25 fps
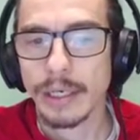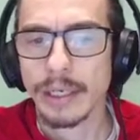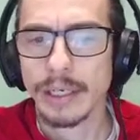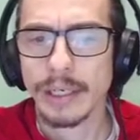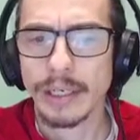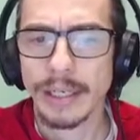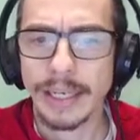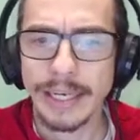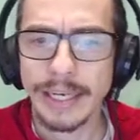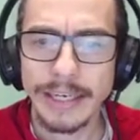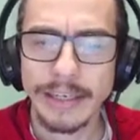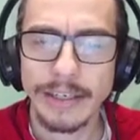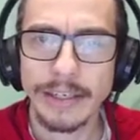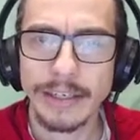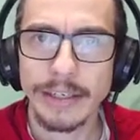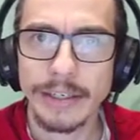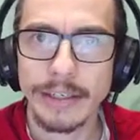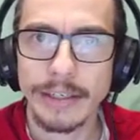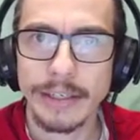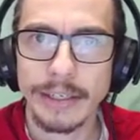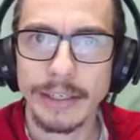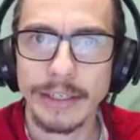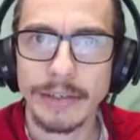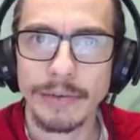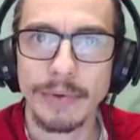Later,
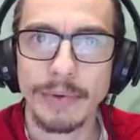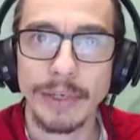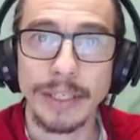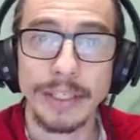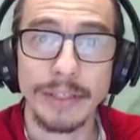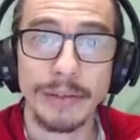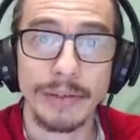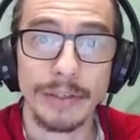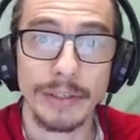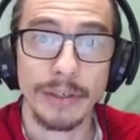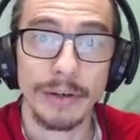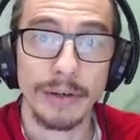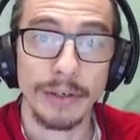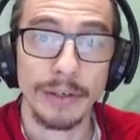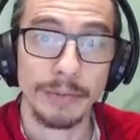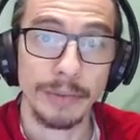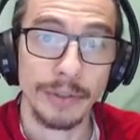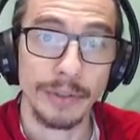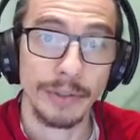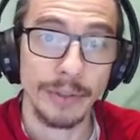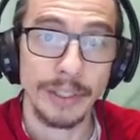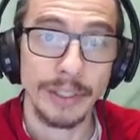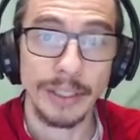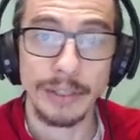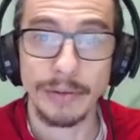when you were going
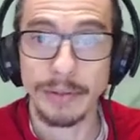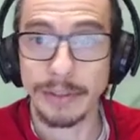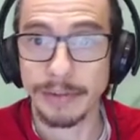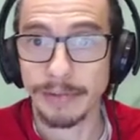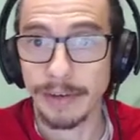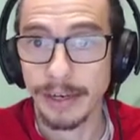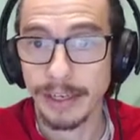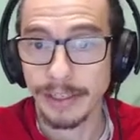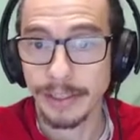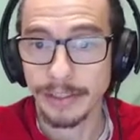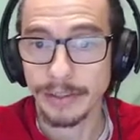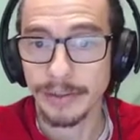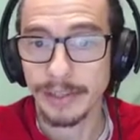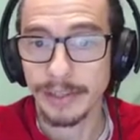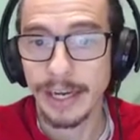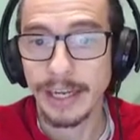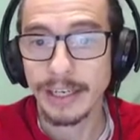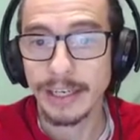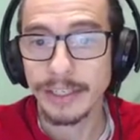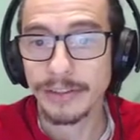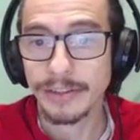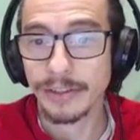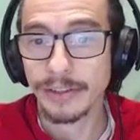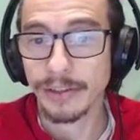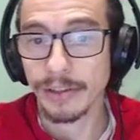between Green Valley and
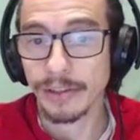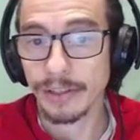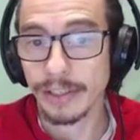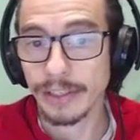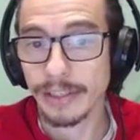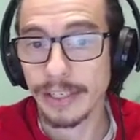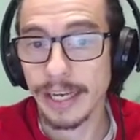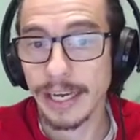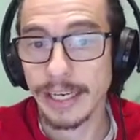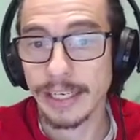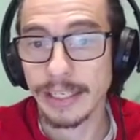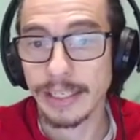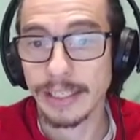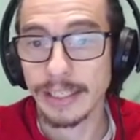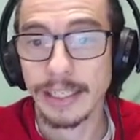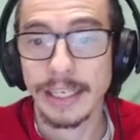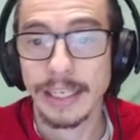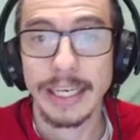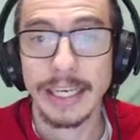Nogales, you looked at it